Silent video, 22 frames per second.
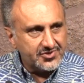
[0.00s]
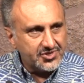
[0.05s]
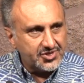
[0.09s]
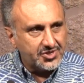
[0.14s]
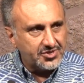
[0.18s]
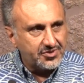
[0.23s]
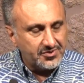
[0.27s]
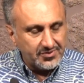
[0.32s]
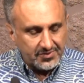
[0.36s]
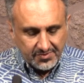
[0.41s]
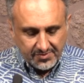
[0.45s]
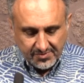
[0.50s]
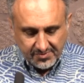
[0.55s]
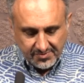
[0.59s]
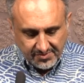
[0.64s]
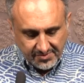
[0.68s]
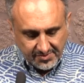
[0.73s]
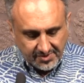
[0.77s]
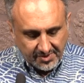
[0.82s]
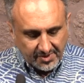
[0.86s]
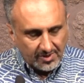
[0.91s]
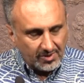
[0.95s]
to
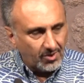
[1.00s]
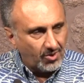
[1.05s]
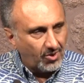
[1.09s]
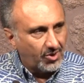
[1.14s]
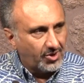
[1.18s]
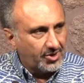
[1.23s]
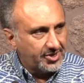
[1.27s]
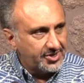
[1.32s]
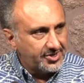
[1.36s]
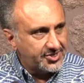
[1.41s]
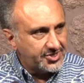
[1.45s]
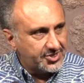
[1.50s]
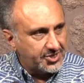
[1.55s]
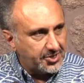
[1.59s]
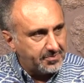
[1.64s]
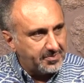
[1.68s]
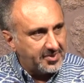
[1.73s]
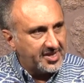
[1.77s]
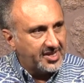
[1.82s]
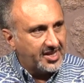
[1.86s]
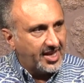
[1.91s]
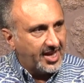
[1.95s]
the Lord to
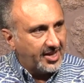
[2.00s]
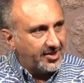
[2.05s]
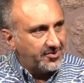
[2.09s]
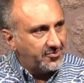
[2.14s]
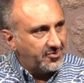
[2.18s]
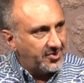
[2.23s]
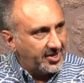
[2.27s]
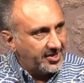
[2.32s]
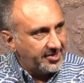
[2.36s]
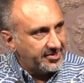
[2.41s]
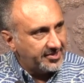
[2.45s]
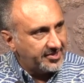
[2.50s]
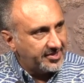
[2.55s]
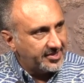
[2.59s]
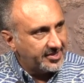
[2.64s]
begin with